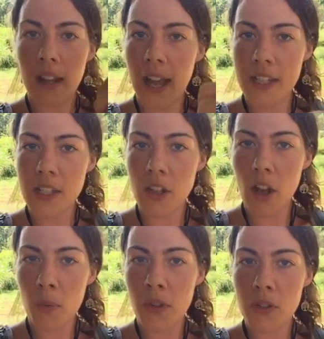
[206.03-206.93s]
Ask the
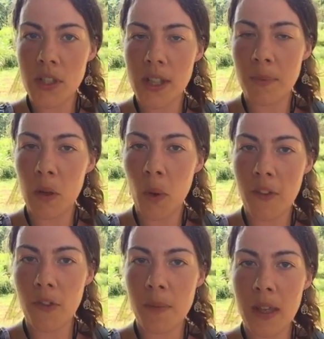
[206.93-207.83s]
dog when they're stepping away
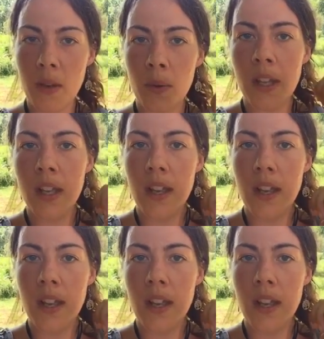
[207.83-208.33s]
from you,